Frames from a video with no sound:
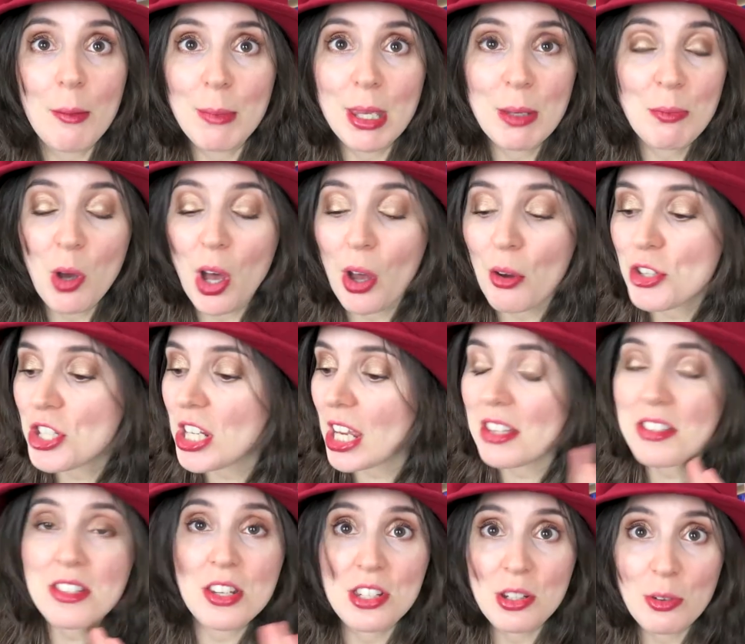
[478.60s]
meanwhile she
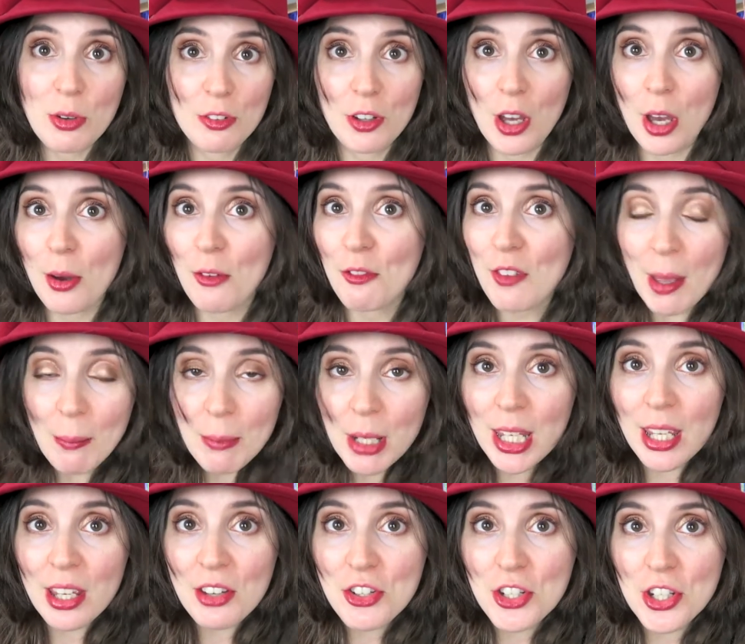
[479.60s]
has to deal with her
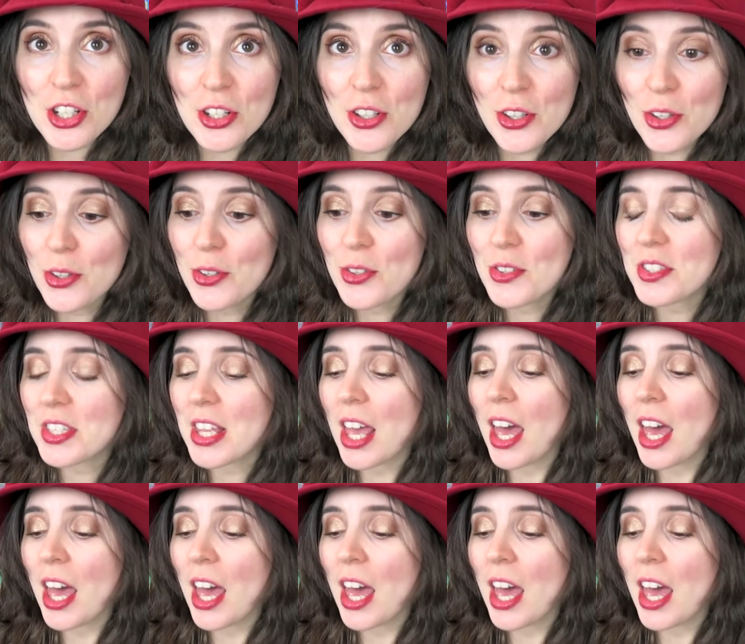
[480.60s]
family issues